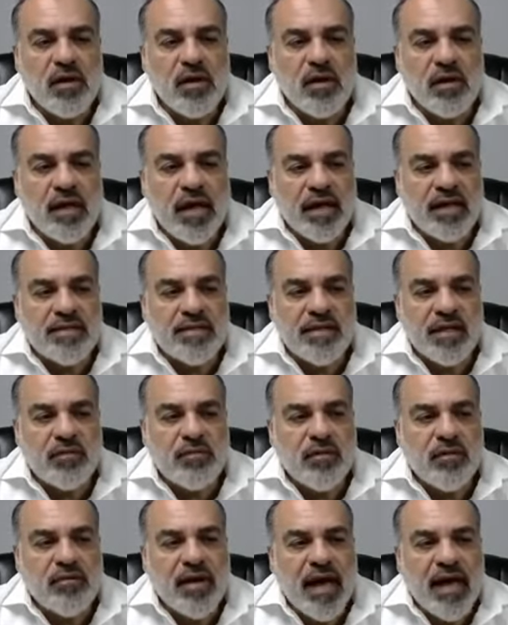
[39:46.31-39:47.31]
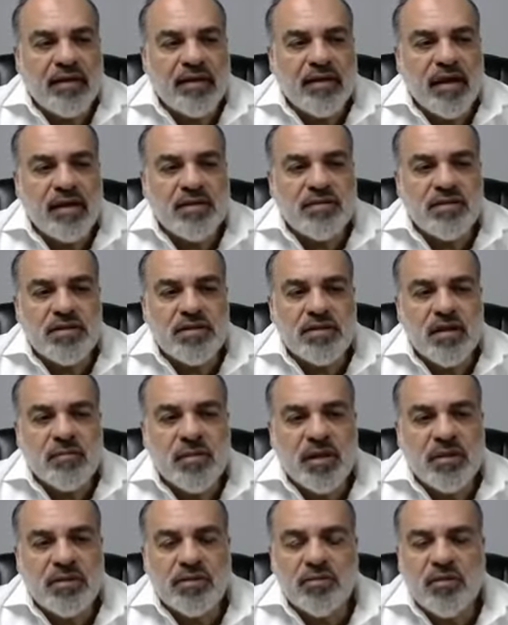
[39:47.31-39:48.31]
Like I said, we've had cases
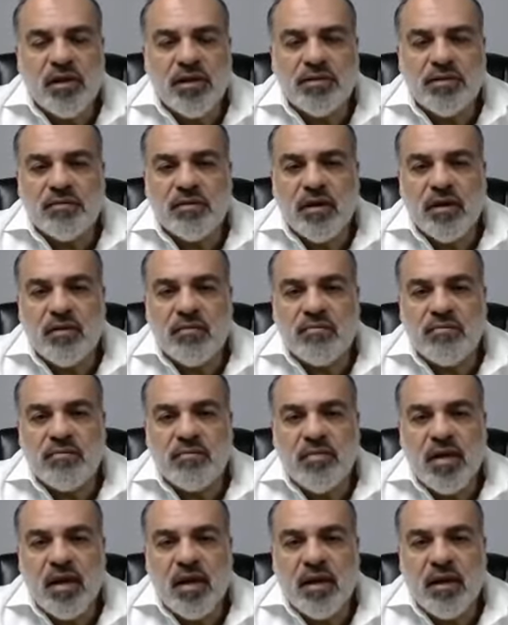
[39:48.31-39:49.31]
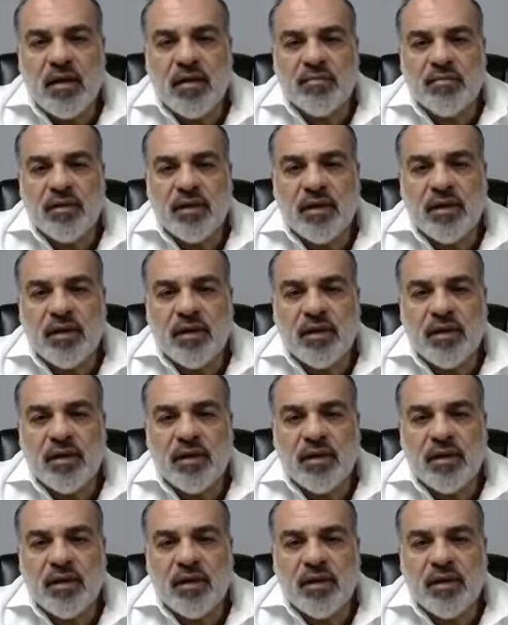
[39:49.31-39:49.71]
coming to us from,